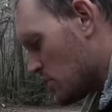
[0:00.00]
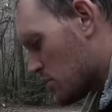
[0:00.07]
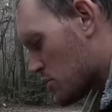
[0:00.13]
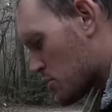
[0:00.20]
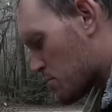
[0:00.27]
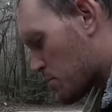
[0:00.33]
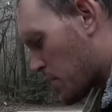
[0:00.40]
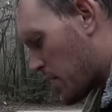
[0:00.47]

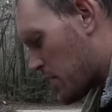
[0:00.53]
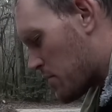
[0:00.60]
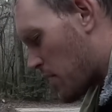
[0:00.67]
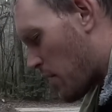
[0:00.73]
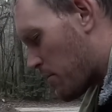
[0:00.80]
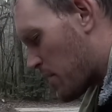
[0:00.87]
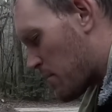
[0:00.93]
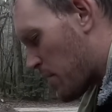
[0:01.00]
just pray you'd
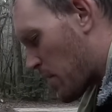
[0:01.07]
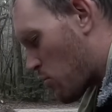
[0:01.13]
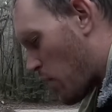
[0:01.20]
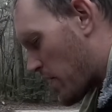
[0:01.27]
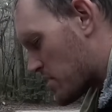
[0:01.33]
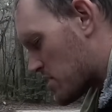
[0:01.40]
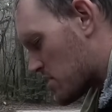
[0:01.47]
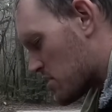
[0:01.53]
help me to make
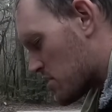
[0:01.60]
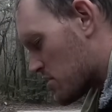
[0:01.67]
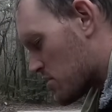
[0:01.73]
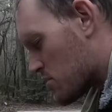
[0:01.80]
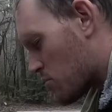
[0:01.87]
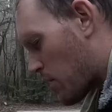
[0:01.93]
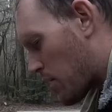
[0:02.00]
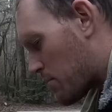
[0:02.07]
wise
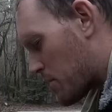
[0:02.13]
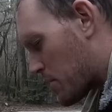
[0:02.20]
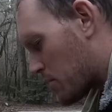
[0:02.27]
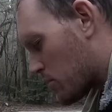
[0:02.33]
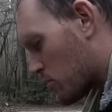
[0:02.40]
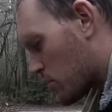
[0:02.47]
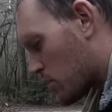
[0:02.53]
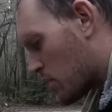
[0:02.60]
decisions while I'm here,
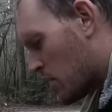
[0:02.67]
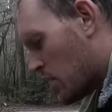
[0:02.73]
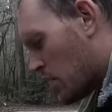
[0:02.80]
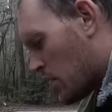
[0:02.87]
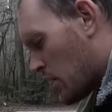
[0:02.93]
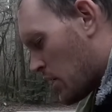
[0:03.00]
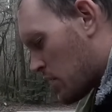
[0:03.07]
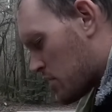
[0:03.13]
Lord.
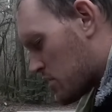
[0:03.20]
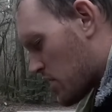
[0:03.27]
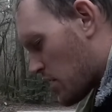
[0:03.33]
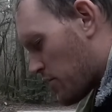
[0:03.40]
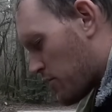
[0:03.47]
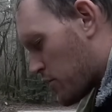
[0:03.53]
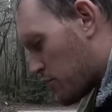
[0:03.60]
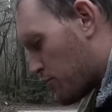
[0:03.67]
Just thank
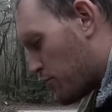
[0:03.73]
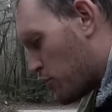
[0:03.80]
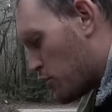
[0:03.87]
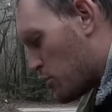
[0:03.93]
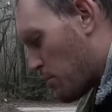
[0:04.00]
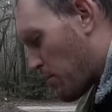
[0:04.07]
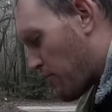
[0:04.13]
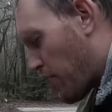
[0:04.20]
you for this
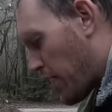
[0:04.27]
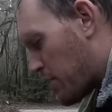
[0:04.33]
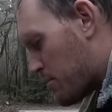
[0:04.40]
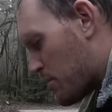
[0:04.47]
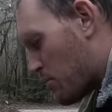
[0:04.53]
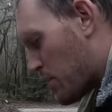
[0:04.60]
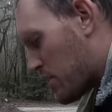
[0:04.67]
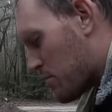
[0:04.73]
food you provided
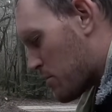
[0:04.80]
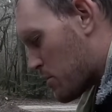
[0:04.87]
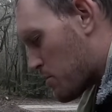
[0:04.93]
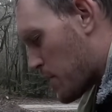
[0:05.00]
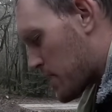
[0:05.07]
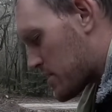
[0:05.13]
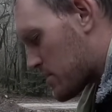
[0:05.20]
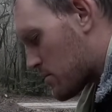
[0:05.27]
me with and may you
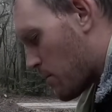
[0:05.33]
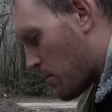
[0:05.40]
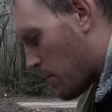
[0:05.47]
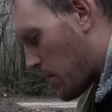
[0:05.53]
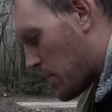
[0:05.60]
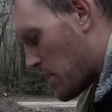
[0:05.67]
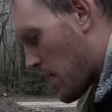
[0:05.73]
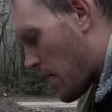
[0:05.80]
bless it to my
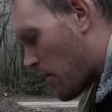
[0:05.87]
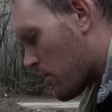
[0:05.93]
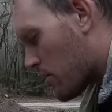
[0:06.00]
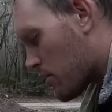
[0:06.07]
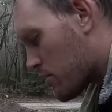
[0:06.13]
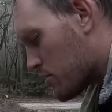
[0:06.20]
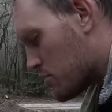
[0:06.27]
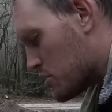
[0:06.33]
body now.
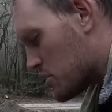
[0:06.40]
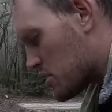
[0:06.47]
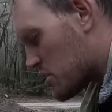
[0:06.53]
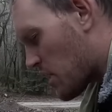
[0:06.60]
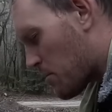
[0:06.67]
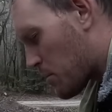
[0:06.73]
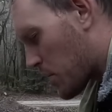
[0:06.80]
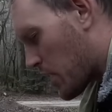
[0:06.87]
Through Jesus
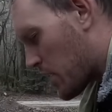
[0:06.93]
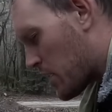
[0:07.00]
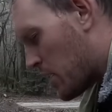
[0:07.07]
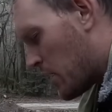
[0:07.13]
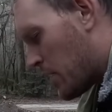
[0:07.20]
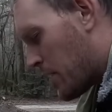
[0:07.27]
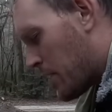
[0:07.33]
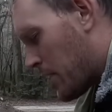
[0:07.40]
I pray.
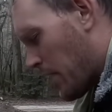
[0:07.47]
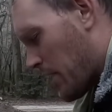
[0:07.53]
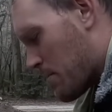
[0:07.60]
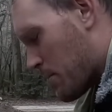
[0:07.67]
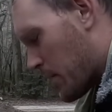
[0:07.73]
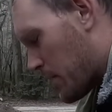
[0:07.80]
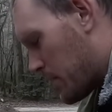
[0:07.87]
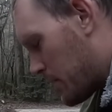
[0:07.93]

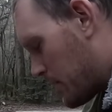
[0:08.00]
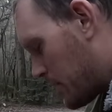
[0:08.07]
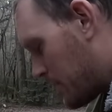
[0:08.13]
Amen.